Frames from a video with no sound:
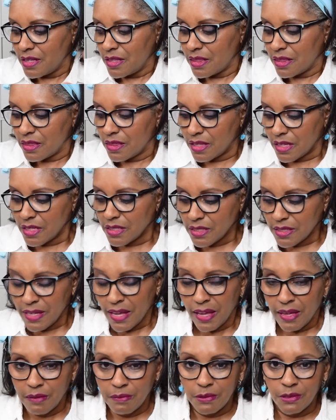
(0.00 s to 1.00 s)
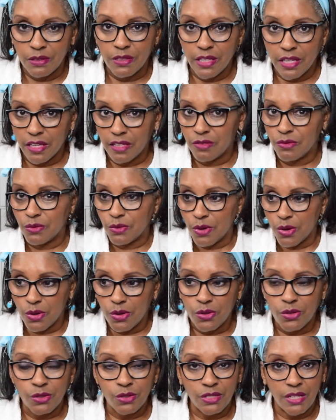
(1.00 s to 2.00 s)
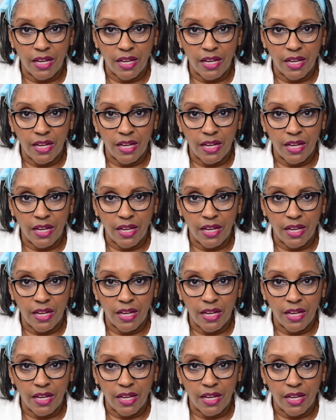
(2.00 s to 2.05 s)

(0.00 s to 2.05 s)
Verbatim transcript: This table can roll,